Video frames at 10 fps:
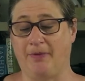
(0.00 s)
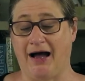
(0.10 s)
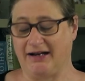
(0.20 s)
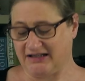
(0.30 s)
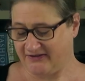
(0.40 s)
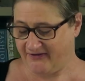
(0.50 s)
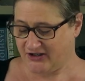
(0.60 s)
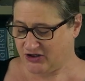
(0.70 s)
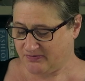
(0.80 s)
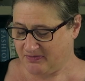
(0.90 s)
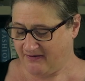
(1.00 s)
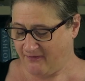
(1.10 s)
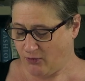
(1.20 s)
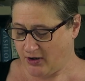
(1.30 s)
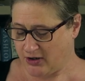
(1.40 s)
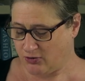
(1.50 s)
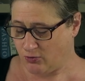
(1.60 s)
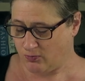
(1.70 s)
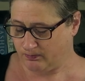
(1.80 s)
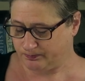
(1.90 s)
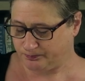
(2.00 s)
bodice fits before you,